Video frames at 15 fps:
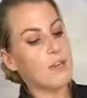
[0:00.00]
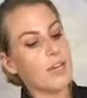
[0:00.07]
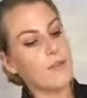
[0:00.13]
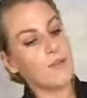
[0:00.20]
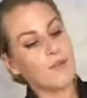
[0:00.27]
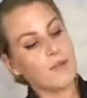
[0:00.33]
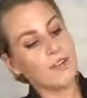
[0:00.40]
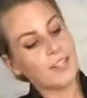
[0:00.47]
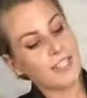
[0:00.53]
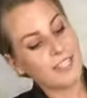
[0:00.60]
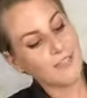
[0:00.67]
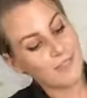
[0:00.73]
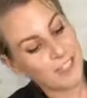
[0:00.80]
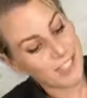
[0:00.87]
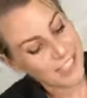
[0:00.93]
Amador. This
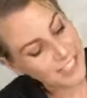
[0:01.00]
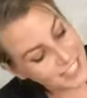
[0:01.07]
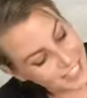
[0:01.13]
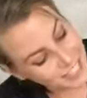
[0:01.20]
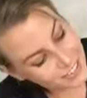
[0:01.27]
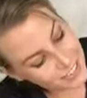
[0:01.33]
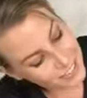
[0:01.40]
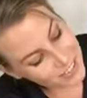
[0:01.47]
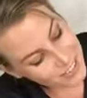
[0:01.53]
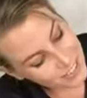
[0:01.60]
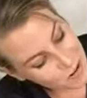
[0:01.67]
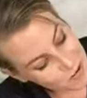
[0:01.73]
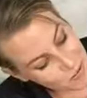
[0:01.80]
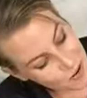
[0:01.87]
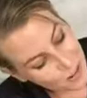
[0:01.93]
is as he can roll
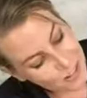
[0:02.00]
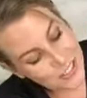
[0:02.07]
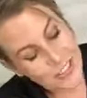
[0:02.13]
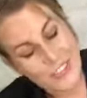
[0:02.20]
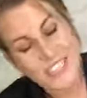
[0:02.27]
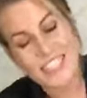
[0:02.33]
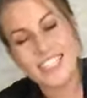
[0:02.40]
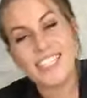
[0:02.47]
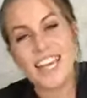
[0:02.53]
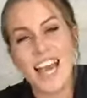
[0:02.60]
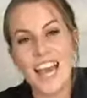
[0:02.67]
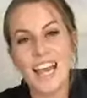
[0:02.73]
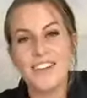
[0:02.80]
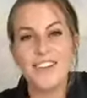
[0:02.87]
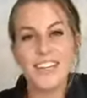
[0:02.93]
into a ball. So
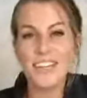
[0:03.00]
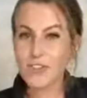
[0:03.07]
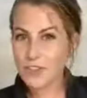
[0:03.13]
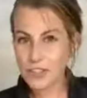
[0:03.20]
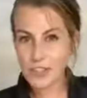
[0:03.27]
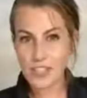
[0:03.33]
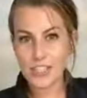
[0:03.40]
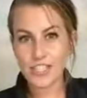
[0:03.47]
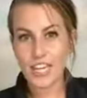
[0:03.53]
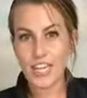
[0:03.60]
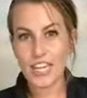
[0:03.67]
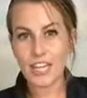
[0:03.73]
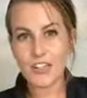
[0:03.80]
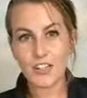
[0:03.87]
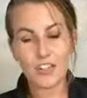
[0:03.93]
instead, when he feels
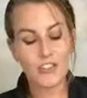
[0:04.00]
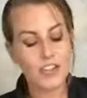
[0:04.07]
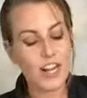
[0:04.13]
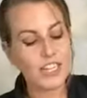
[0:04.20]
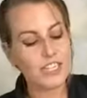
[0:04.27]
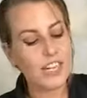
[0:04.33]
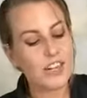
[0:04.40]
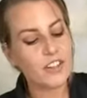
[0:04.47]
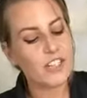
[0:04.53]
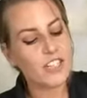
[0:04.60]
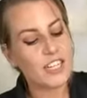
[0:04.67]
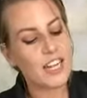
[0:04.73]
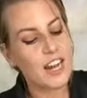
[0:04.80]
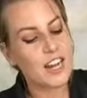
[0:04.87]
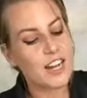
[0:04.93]
scared or threatened out
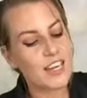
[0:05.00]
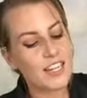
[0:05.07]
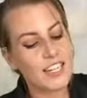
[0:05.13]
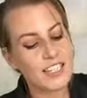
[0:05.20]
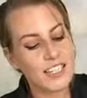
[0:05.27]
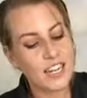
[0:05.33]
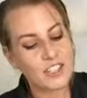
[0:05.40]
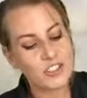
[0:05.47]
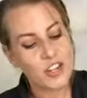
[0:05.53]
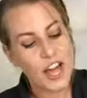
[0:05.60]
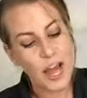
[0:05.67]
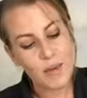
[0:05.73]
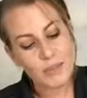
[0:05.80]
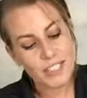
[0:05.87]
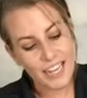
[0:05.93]
in uh, his natural
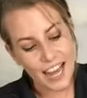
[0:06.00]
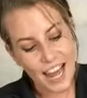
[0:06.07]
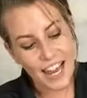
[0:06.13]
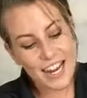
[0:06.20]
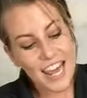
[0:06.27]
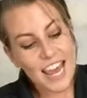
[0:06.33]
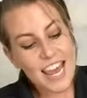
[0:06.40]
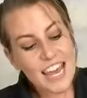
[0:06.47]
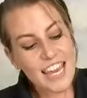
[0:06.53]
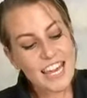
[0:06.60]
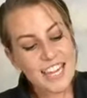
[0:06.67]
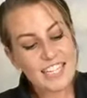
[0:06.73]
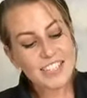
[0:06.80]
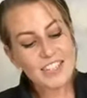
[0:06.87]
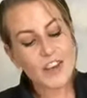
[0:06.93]
habitat,
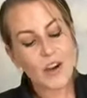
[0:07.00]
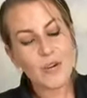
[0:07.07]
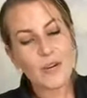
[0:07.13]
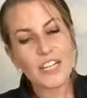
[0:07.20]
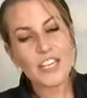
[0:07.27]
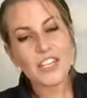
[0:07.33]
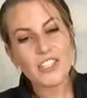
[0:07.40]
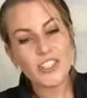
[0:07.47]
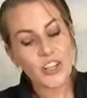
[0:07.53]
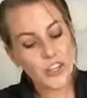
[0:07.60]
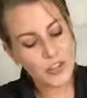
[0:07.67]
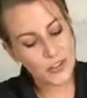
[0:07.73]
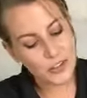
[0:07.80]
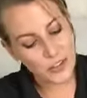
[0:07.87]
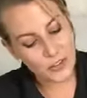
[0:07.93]
he's going
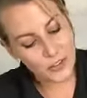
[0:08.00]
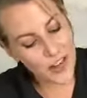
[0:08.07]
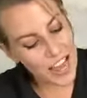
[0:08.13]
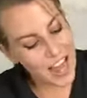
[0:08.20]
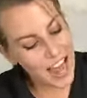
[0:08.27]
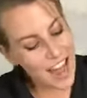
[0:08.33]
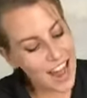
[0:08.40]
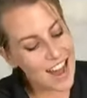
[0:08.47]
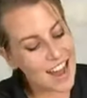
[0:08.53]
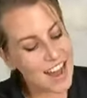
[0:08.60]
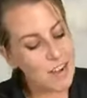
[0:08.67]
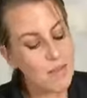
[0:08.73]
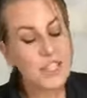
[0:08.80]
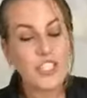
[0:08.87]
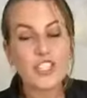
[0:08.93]
to
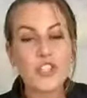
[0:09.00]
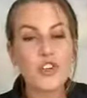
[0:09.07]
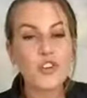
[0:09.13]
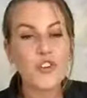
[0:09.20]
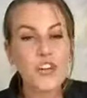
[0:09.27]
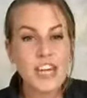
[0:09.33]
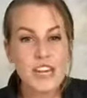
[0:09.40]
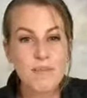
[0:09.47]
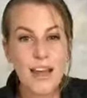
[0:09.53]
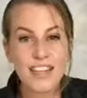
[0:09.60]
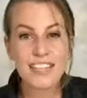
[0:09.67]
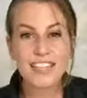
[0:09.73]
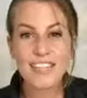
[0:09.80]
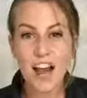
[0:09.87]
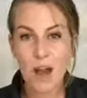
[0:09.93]
um, scream at
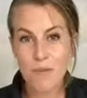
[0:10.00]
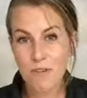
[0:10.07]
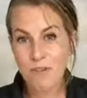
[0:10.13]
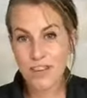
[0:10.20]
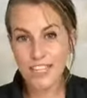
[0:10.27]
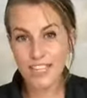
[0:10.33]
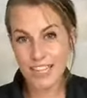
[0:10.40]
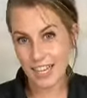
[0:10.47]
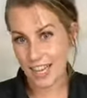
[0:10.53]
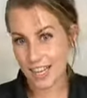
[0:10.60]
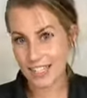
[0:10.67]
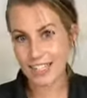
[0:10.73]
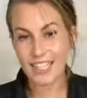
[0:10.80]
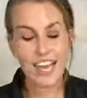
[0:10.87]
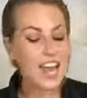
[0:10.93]
the top of his
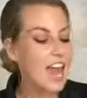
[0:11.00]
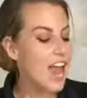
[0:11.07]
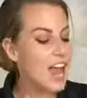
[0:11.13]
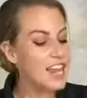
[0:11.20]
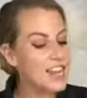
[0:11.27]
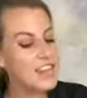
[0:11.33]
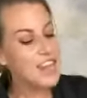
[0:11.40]
lungs, and